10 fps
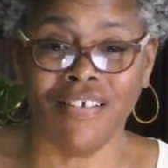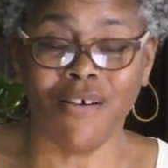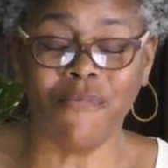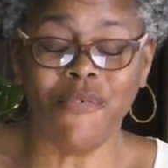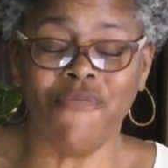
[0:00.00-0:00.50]
I
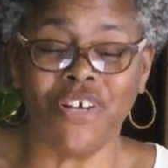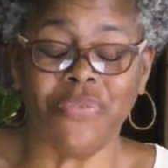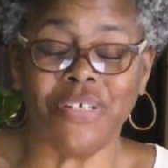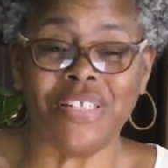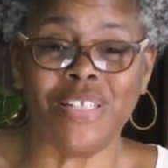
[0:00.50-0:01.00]
hope you
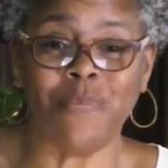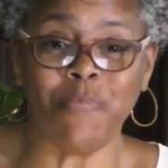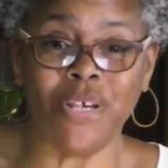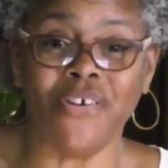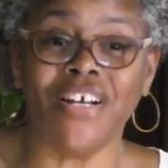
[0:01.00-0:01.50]
felt the
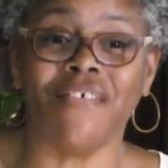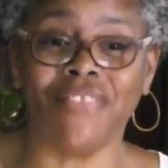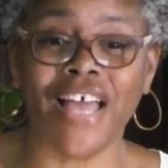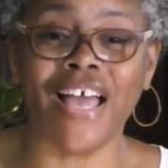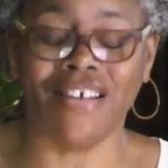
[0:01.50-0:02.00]
spirit of
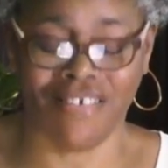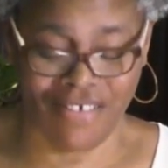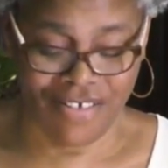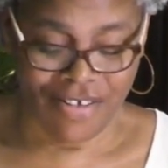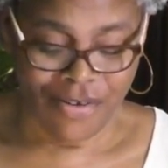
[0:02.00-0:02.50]
that.
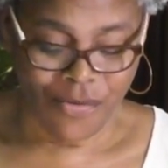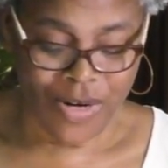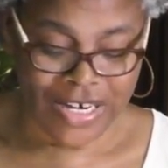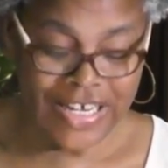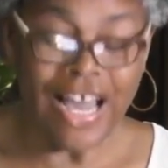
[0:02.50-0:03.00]

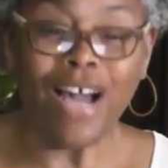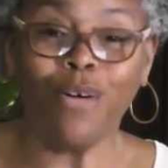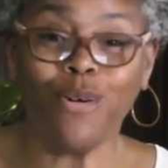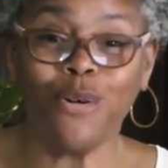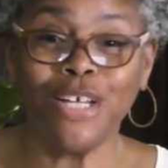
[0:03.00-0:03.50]
We are now
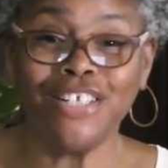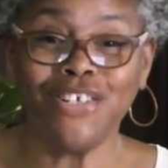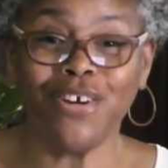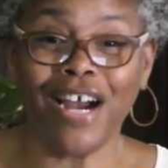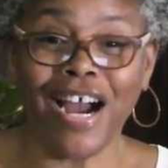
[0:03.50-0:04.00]
going
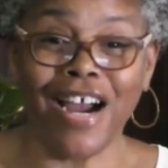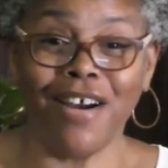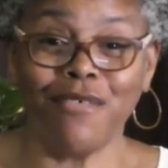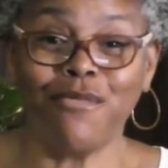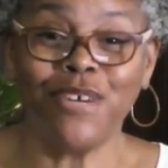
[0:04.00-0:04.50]
to
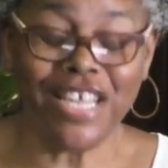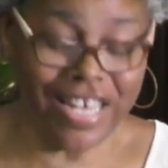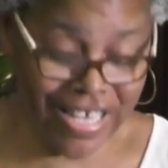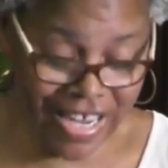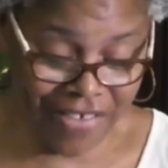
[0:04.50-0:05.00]
our
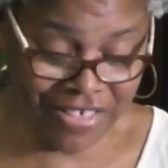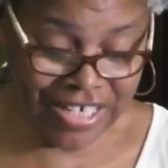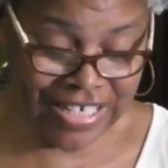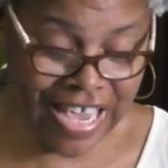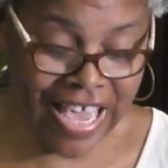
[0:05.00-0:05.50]
reading of
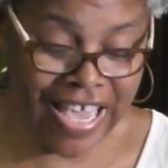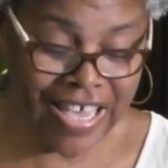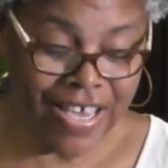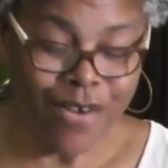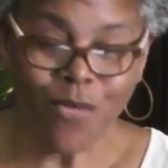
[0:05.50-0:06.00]

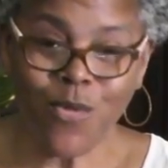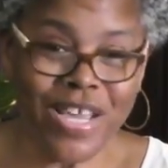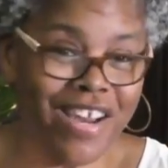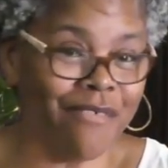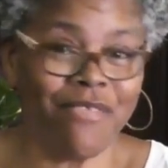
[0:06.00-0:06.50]
today.
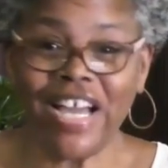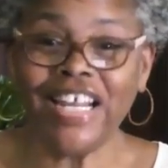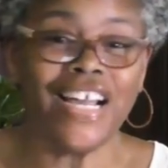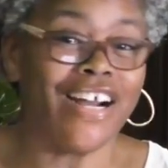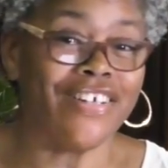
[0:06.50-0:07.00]
We are
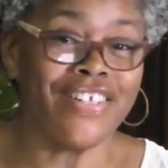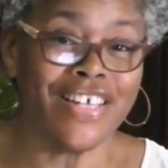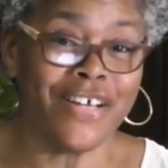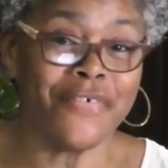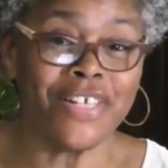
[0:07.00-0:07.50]
finding
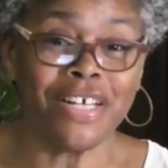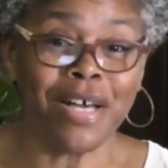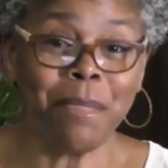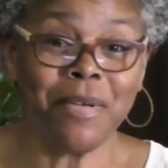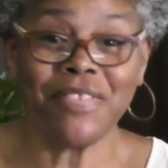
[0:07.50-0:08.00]
ourselves a
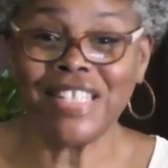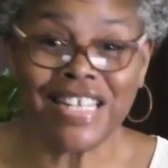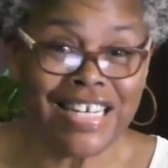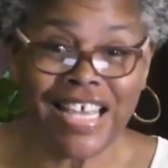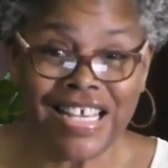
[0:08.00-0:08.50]
couple of
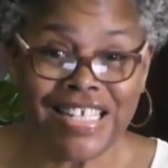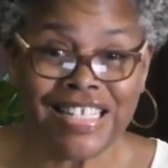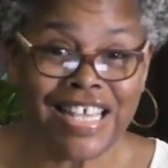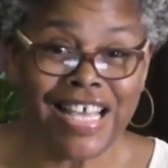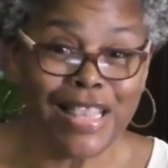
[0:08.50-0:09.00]

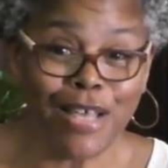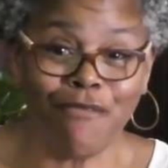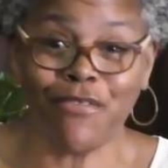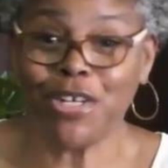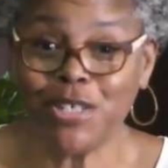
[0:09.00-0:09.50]
Sundays in the
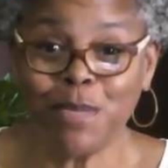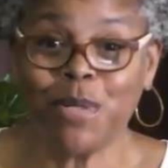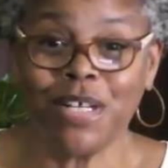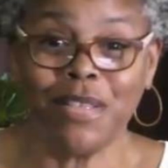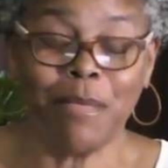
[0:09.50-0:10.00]
first
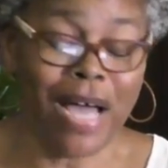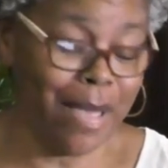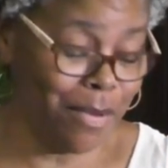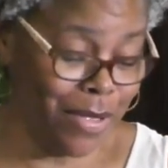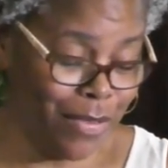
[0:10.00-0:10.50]
book of the
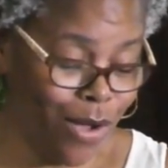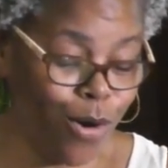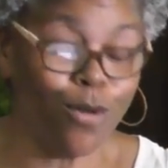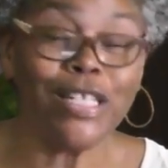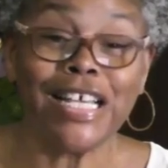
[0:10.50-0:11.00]
Bible in the
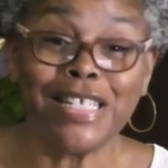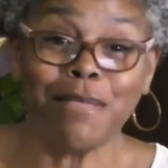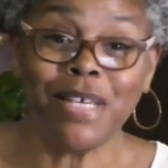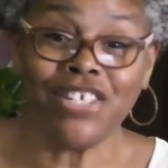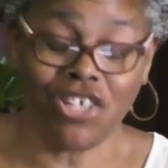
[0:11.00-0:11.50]
Old
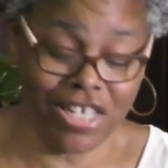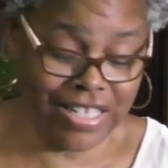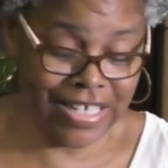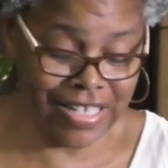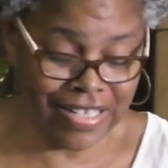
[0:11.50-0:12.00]
Testament,
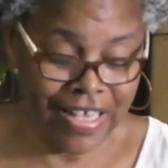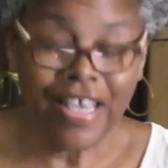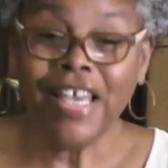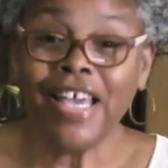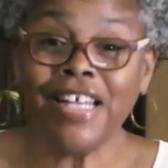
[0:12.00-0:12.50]
Genesis.
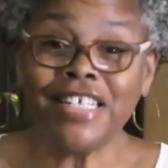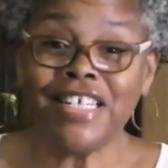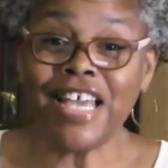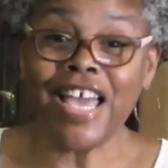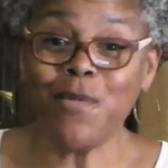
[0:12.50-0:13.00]
And
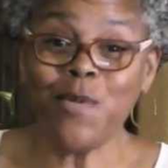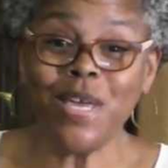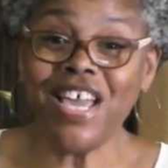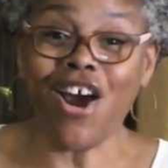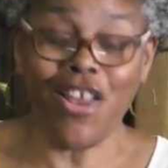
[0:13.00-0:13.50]
today
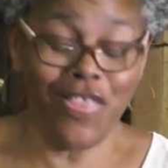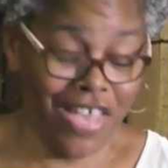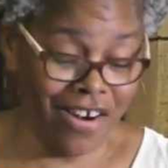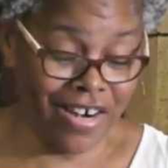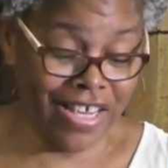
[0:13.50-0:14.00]
we are
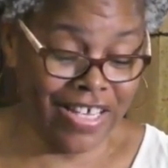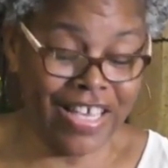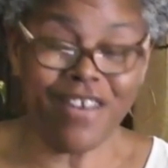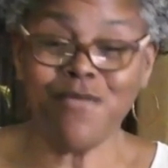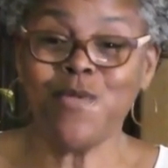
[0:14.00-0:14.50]
there
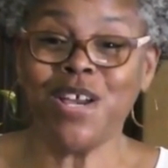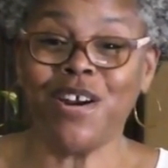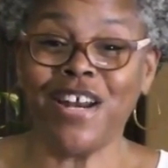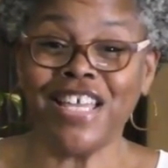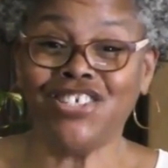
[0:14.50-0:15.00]
again. We
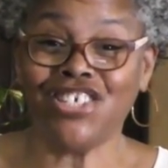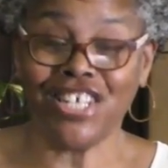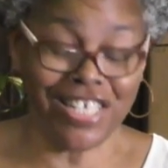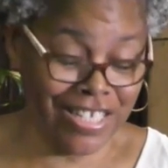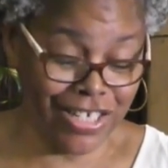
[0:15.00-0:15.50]
are in
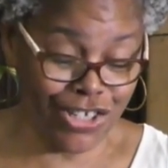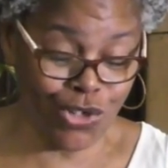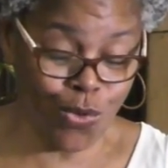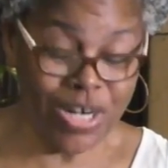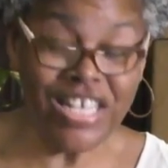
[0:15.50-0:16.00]
Genesis
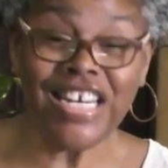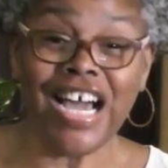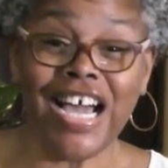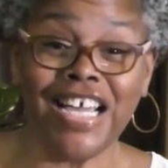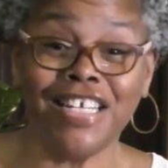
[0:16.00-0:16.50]

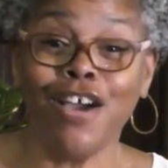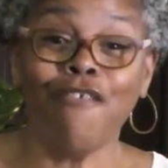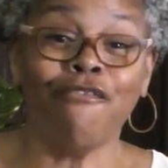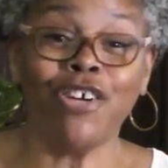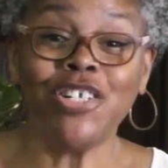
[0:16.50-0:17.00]
29,
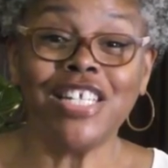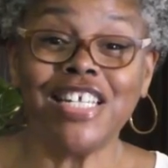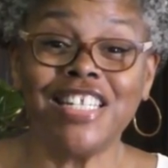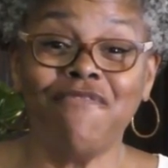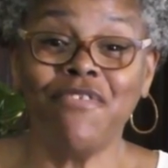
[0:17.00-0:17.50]

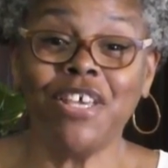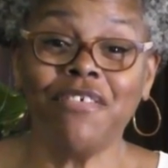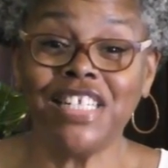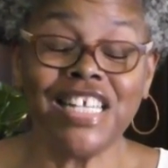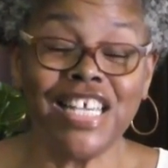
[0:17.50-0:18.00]
verses
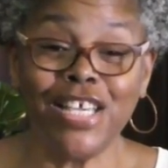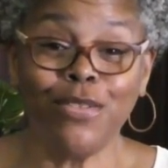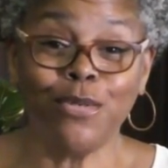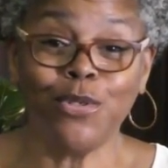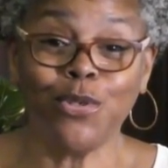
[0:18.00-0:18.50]
15
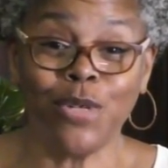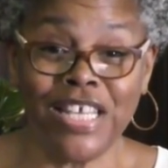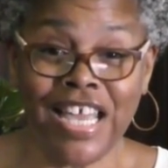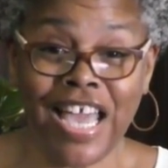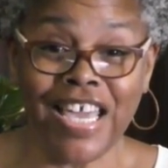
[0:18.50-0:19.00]
through
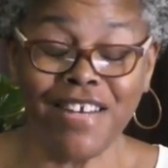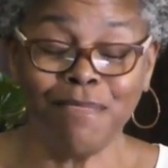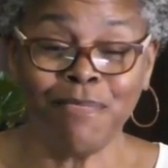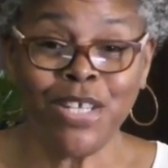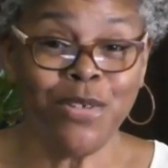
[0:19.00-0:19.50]
28.
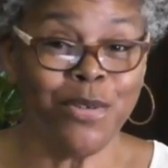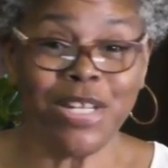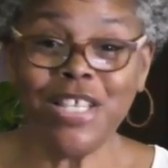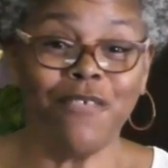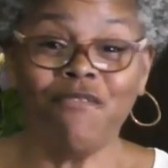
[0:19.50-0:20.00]
You can
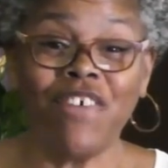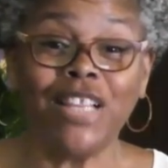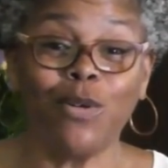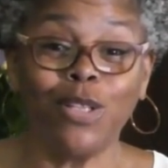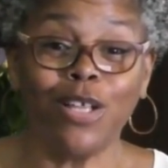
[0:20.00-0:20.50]
either
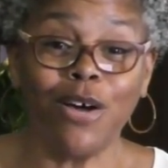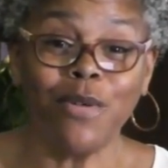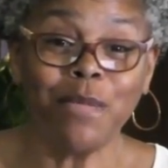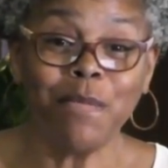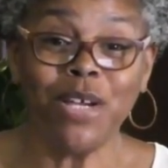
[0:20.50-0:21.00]
follow along
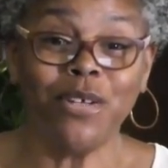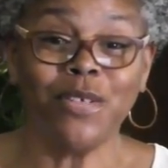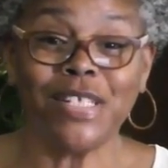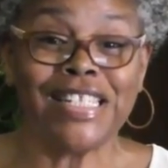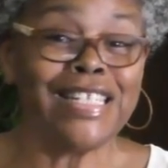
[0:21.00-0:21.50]
with me or you
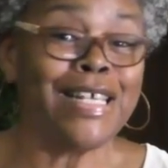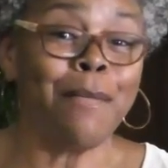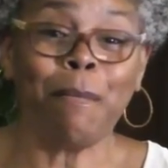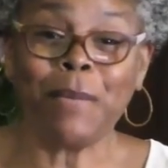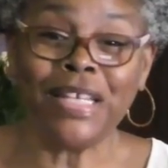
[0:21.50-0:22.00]
can
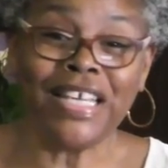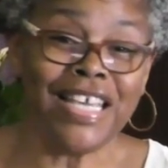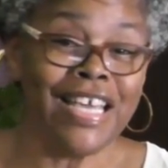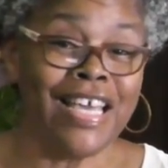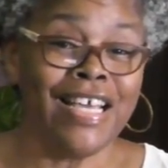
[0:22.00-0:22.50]

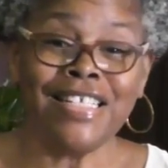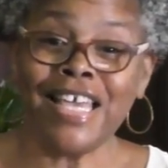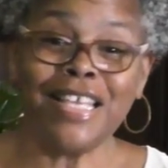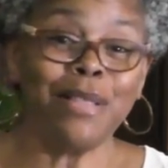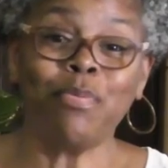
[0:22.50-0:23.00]
simply
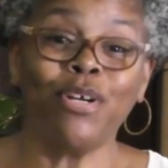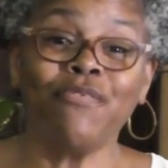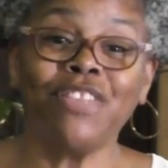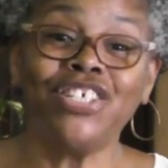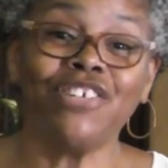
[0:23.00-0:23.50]
take the
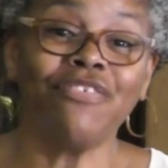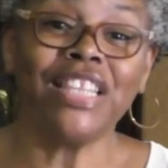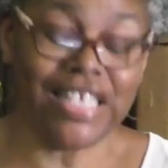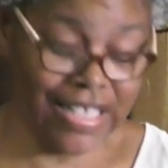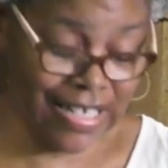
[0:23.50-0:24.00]
privilege of
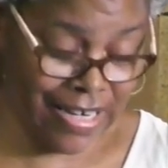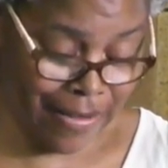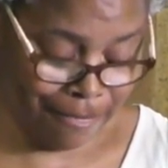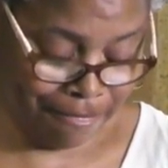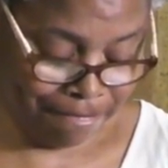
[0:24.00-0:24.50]
listening.